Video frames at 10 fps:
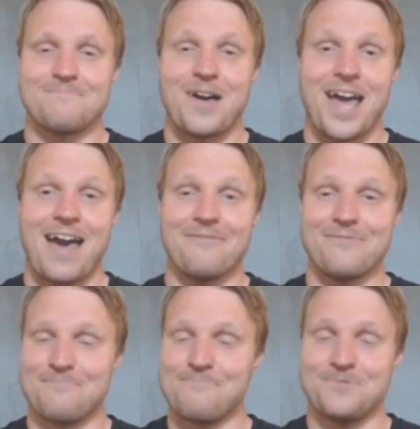I
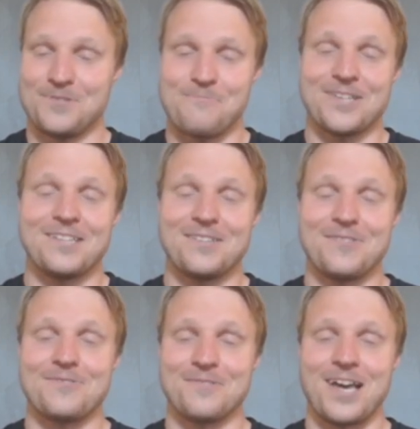have to present to
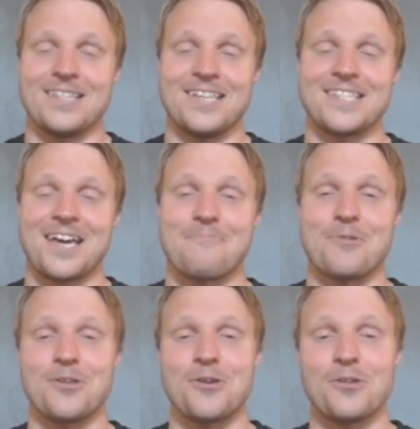you at this time.
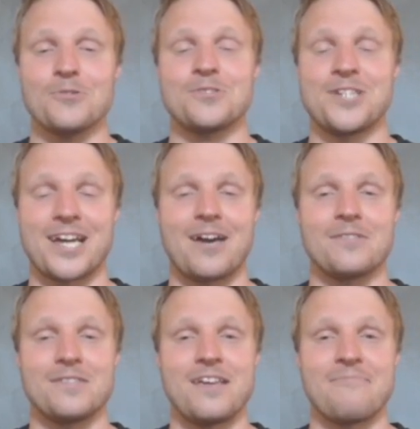But you can also check
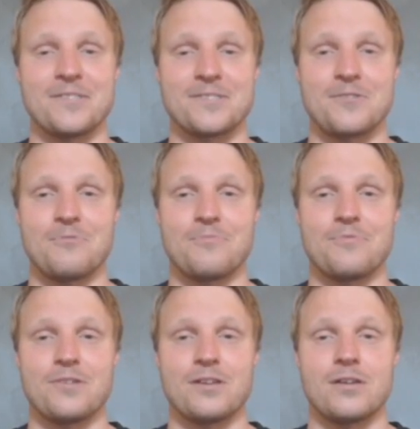out the FPL Scope
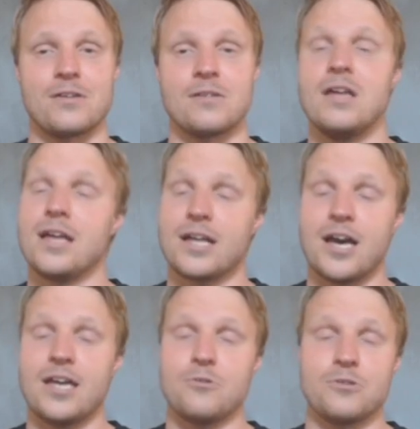
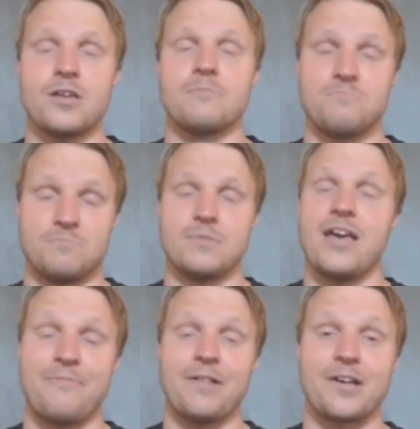guide, or the
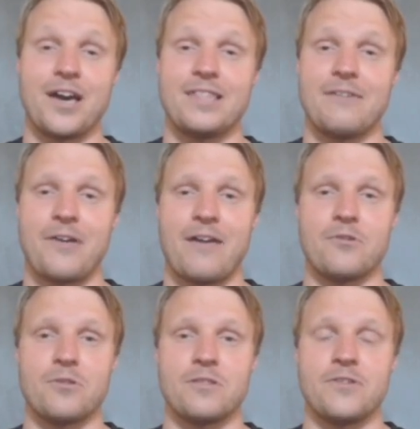FPL guide that we have
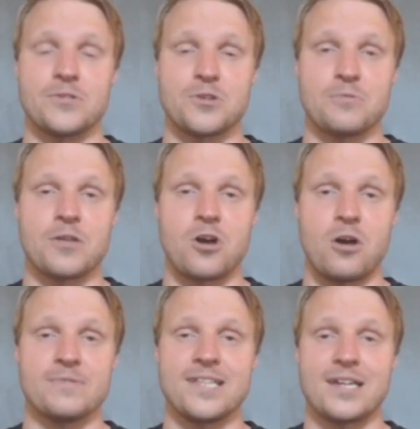on
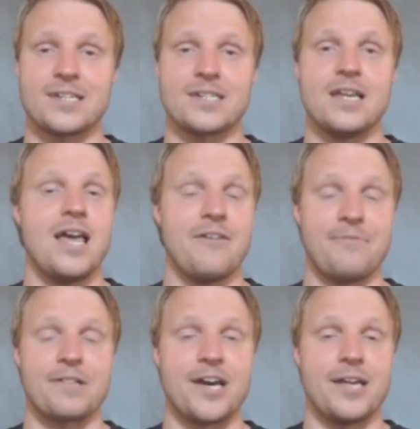
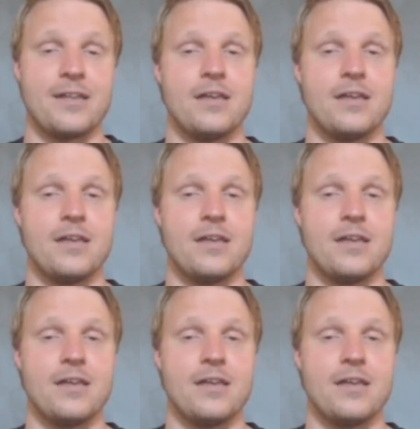thevideoscope.com/FPL guide.